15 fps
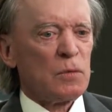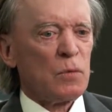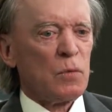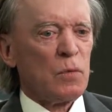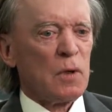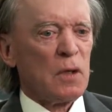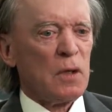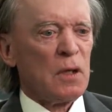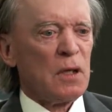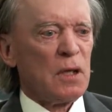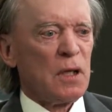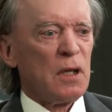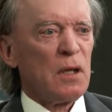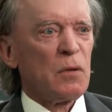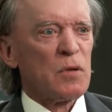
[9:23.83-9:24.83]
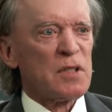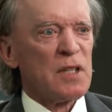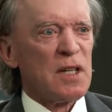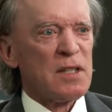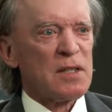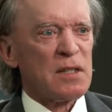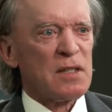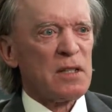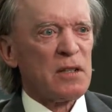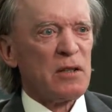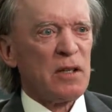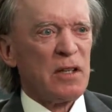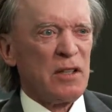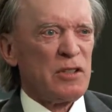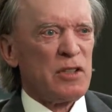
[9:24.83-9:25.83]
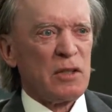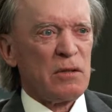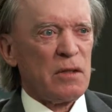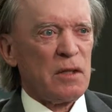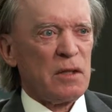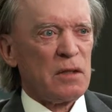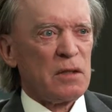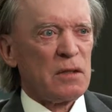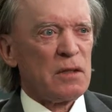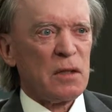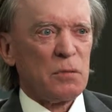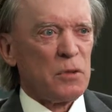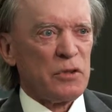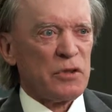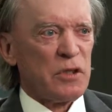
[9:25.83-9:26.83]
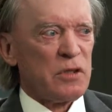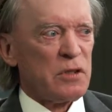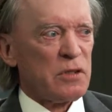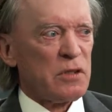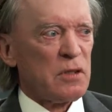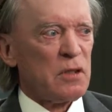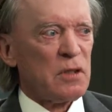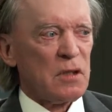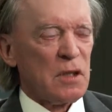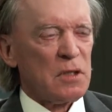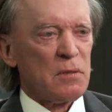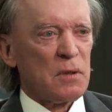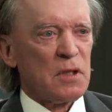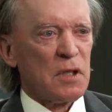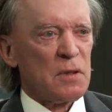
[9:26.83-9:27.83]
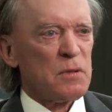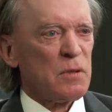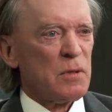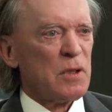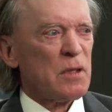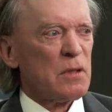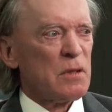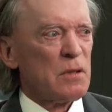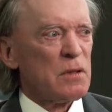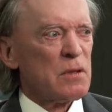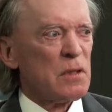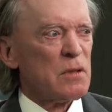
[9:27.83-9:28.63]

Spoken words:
where it was necessary to generate double-digit types of returns.